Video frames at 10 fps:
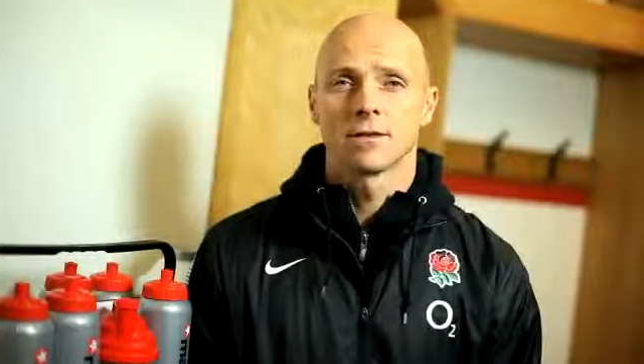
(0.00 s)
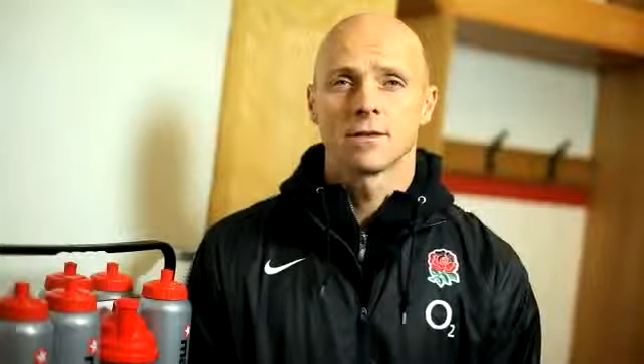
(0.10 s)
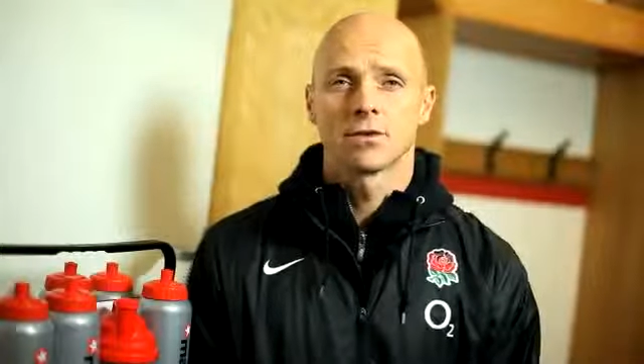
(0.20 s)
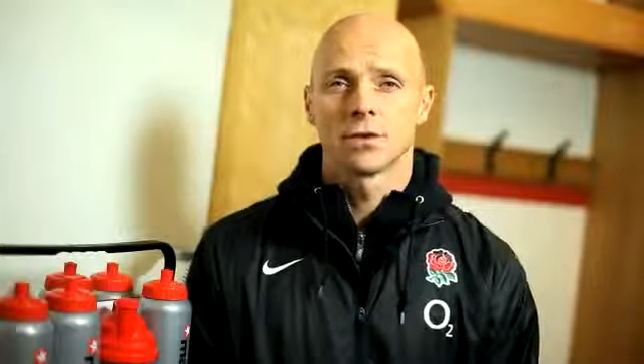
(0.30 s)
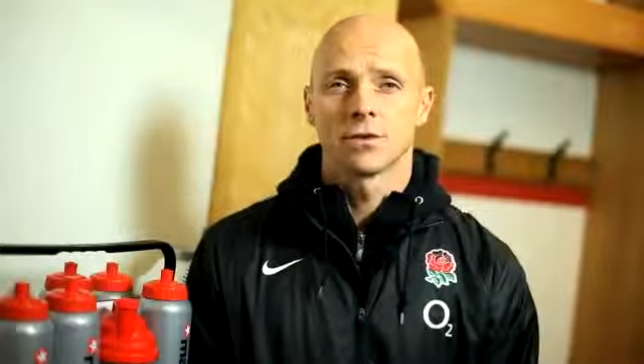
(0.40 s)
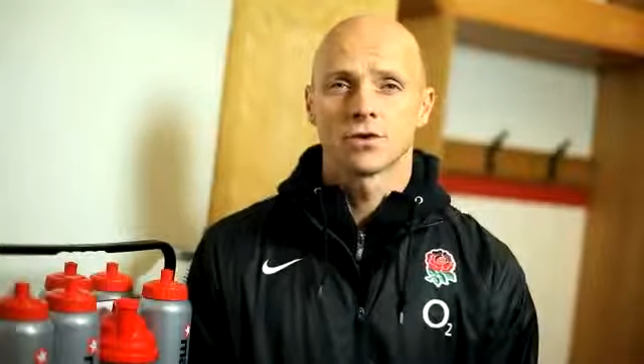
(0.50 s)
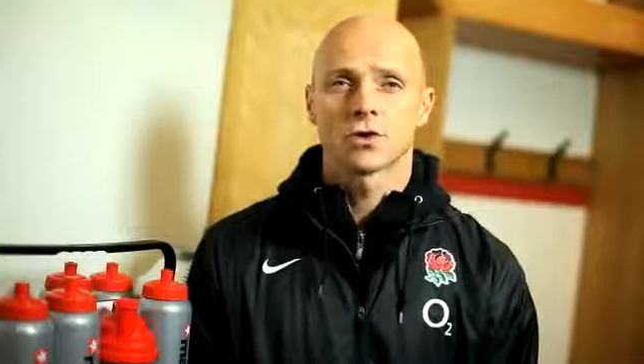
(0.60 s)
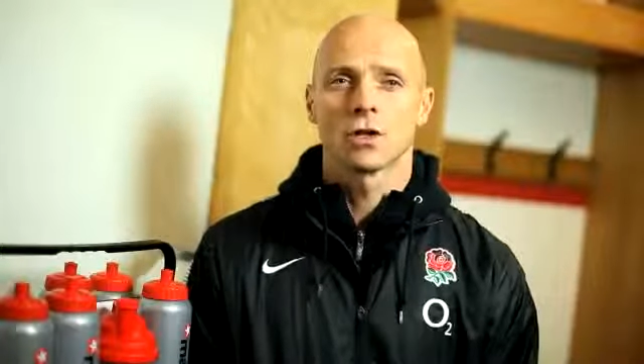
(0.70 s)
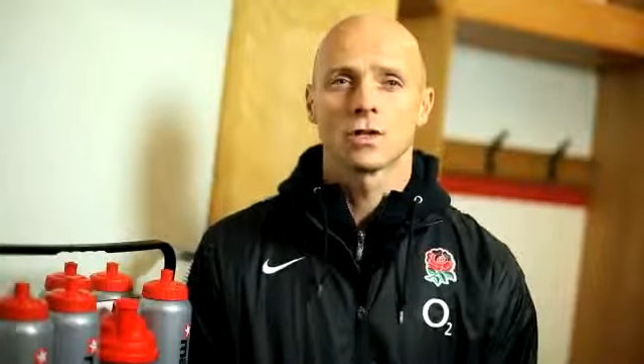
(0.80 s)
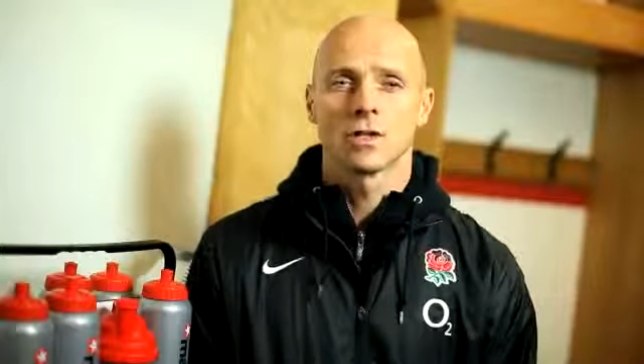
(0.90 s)
If you're, if you're
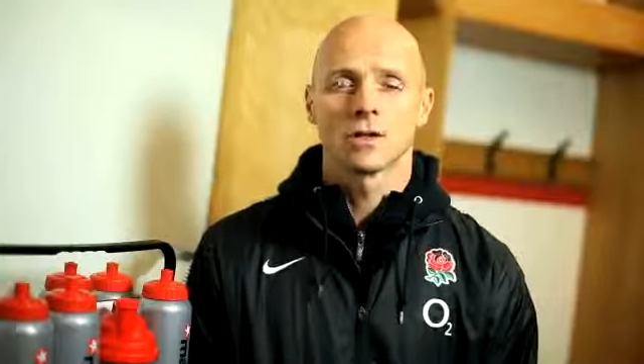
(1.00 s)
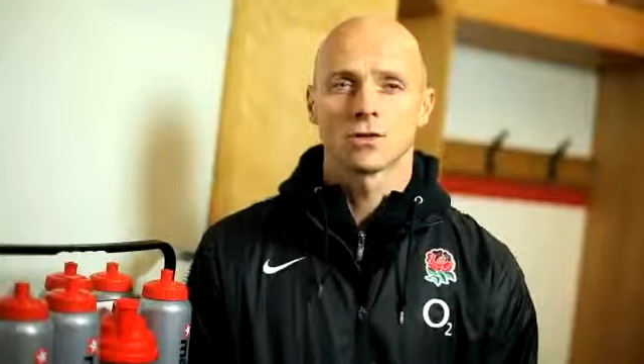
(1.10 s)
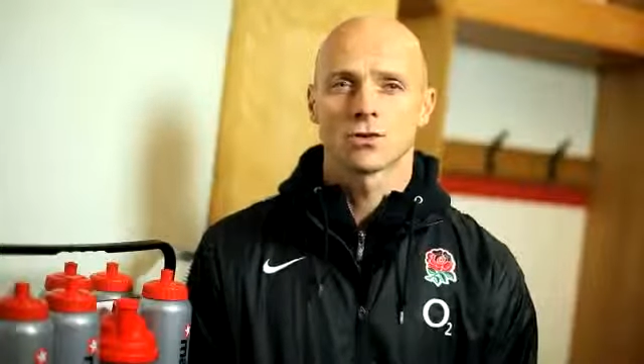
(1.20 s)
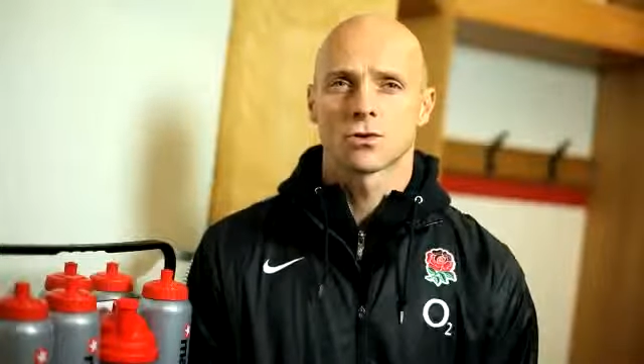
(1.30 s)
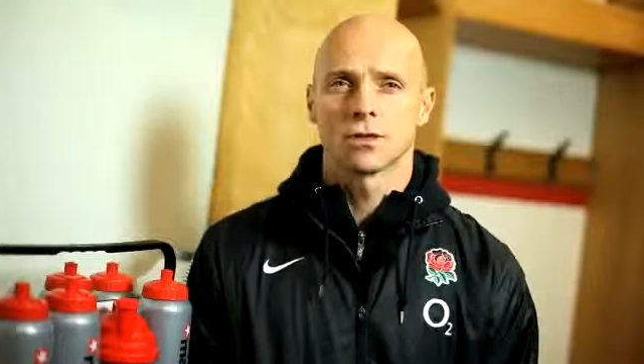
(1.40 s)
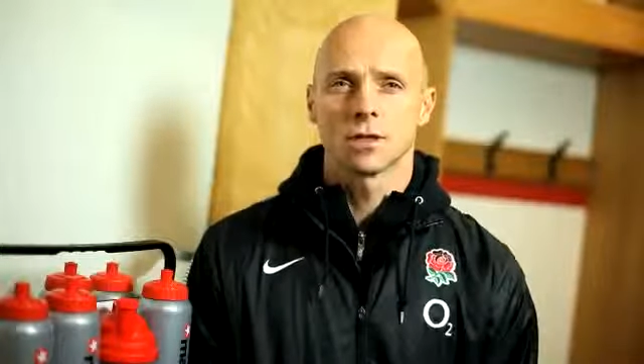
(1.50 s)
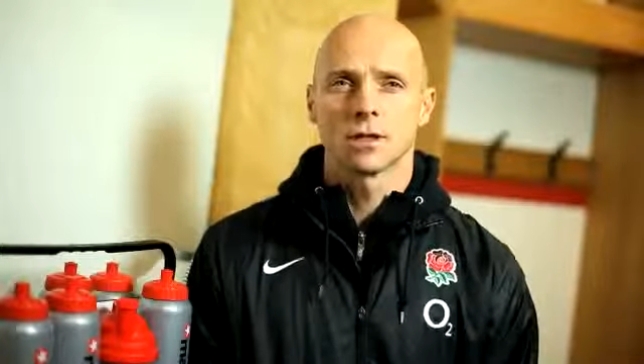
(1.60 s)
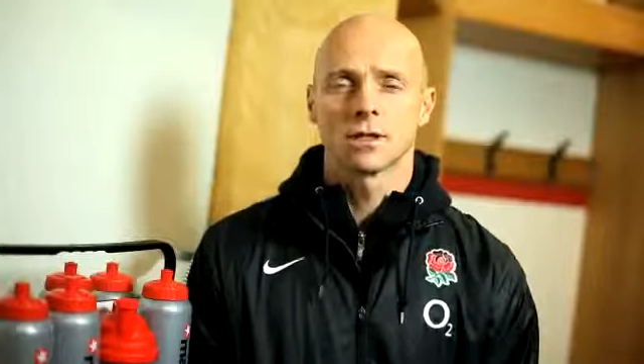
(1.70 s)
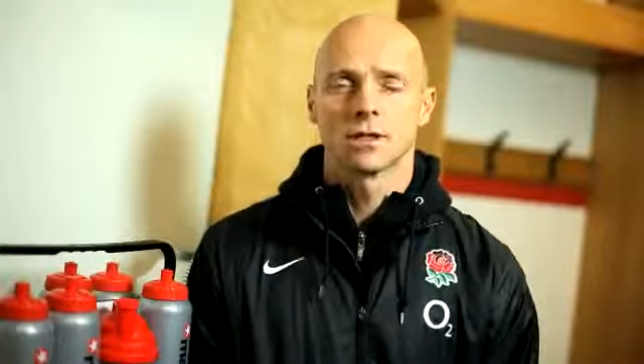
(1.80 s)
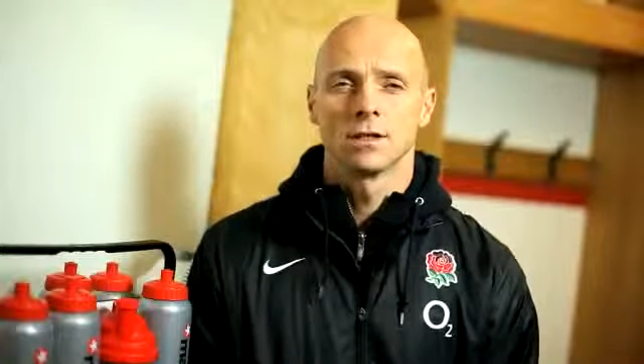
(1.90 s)
trying to get
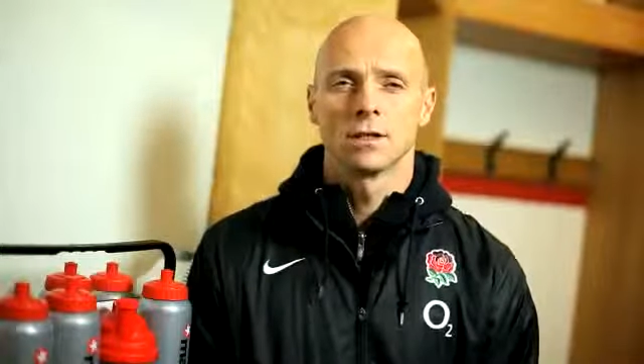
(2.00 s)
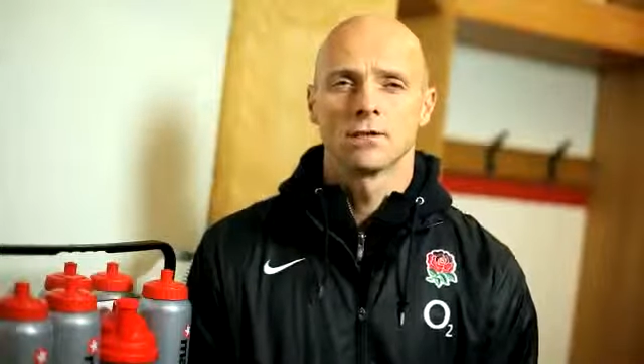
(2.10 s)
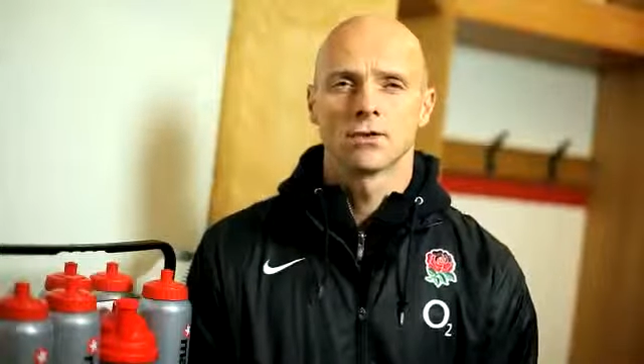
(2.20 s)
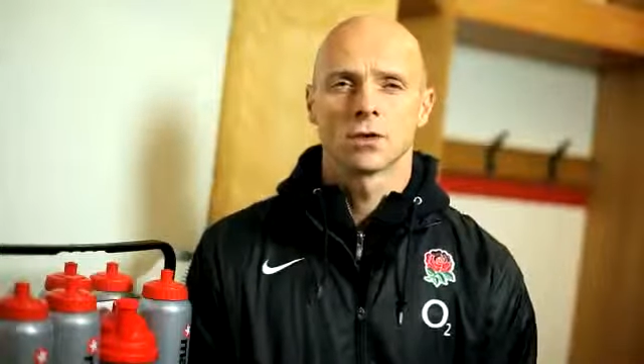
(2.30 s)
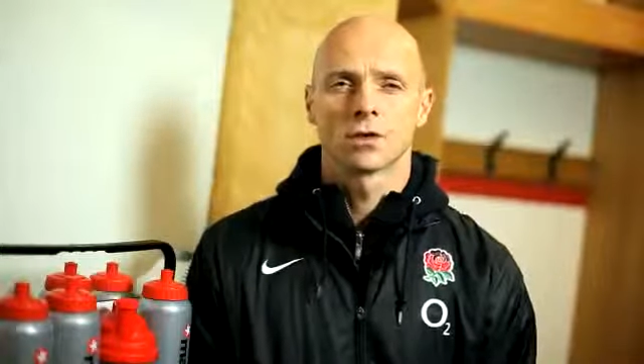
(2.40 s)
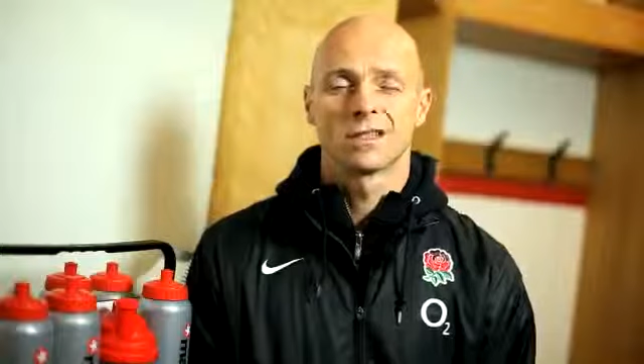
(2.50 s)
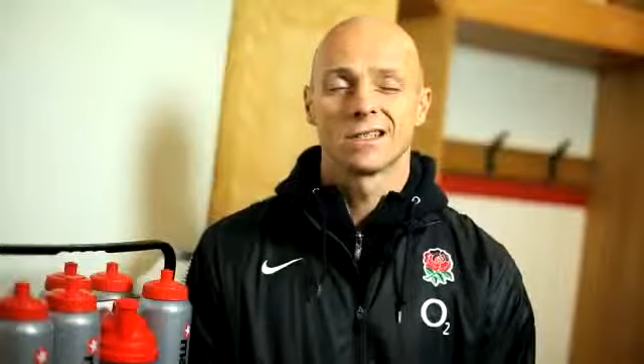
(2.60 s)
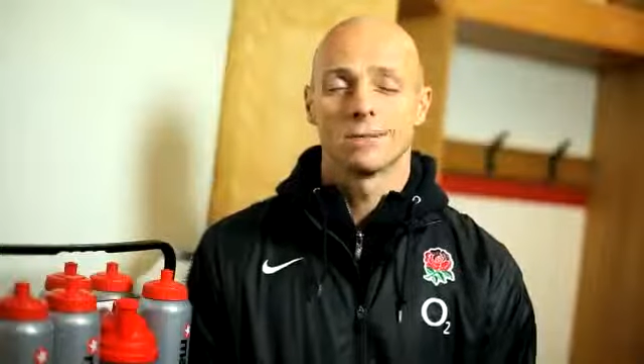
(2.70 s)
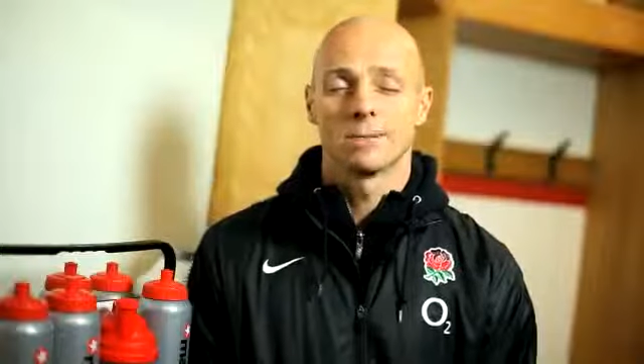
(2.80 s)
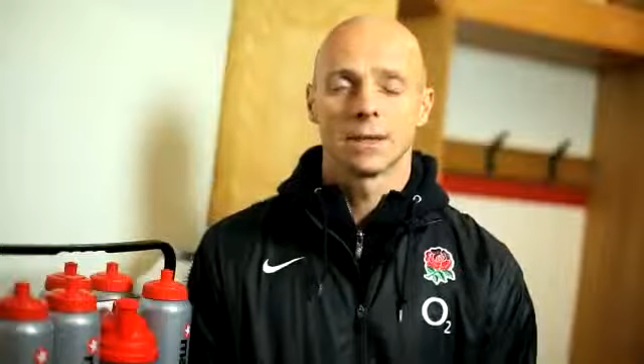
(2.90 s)
stronger, if you're trying to
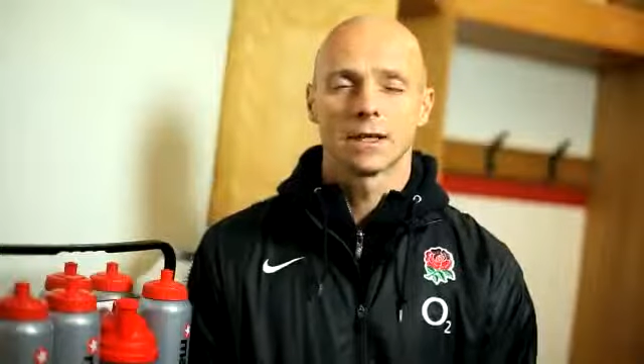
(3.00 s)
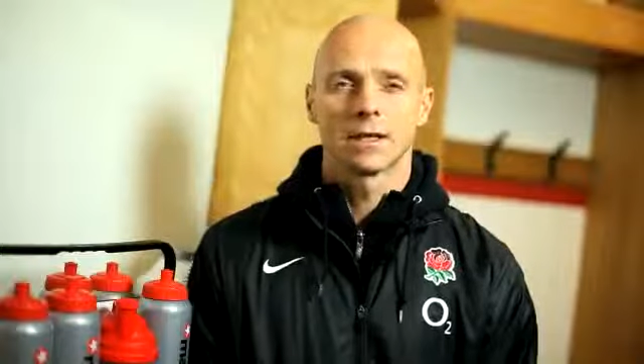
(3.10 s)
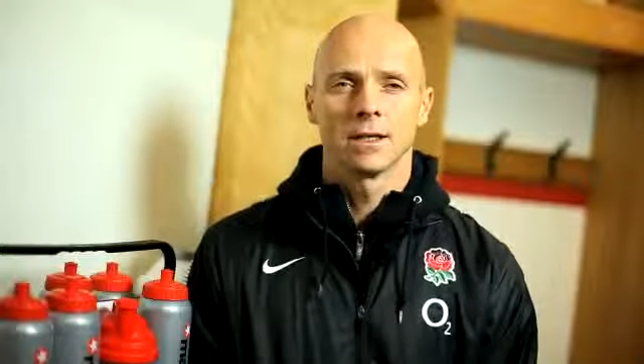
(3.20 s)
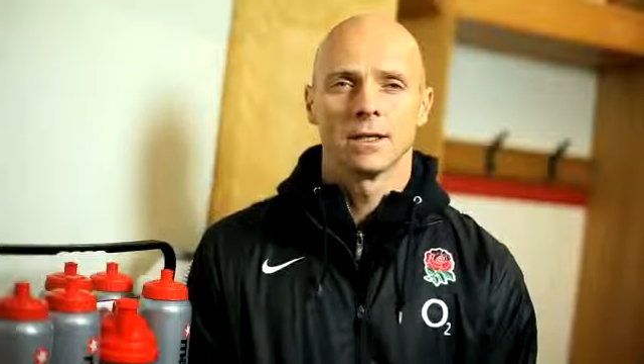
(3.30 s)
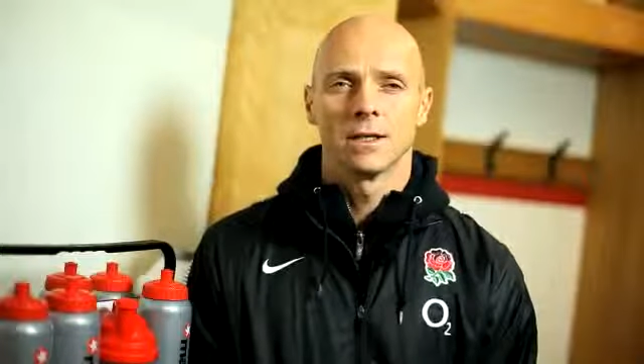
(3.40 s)
get bigger,